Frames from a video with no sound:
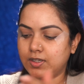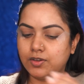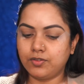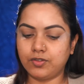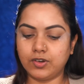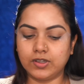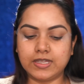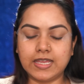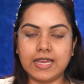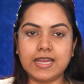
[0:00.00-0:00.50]

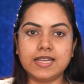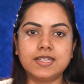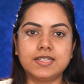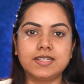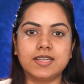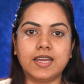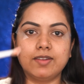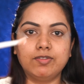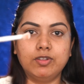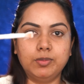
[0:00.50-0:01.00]
For that,
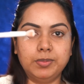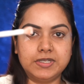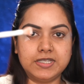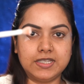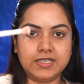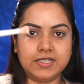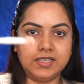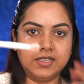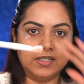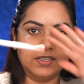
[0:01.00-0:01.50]
I will be
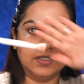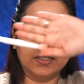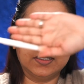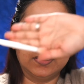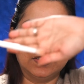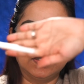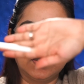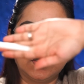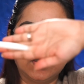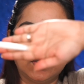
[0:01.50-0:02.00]
taking a
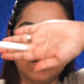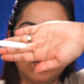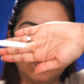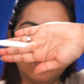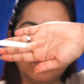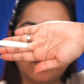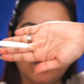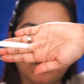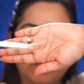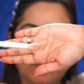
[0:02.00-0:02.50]

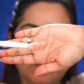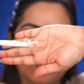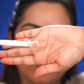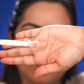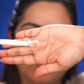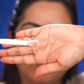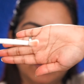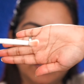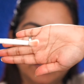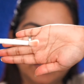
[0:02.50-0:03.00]

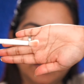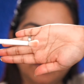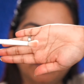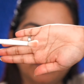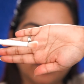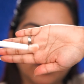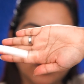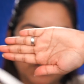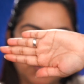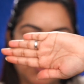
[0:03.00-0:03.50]
blending
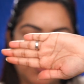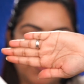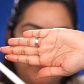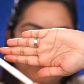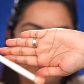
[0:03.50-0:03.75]
brush.